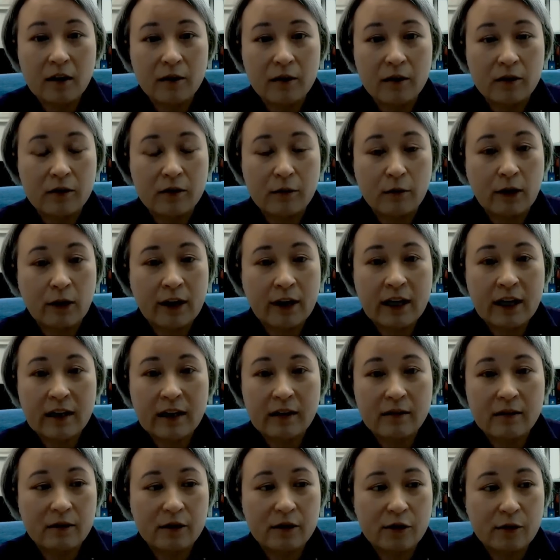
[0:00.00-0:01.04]
great,
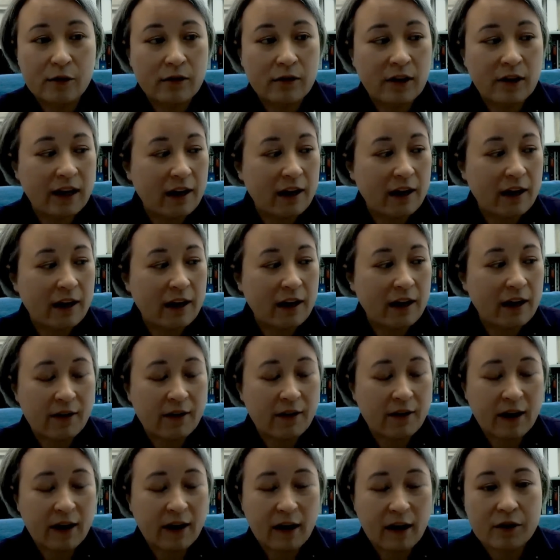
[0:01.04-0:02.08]
do they have
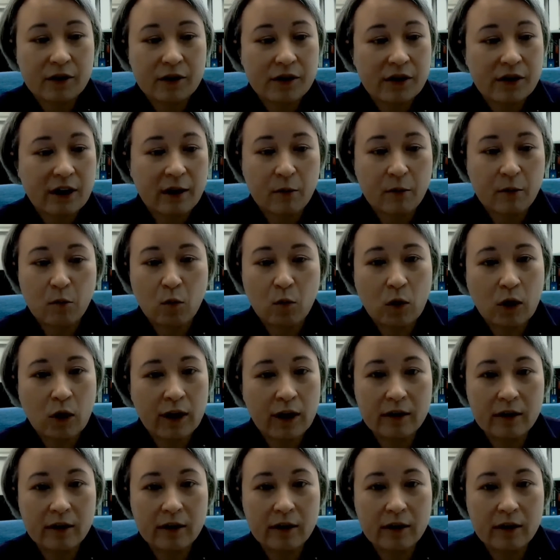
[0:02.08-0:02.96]
atmospheres? And what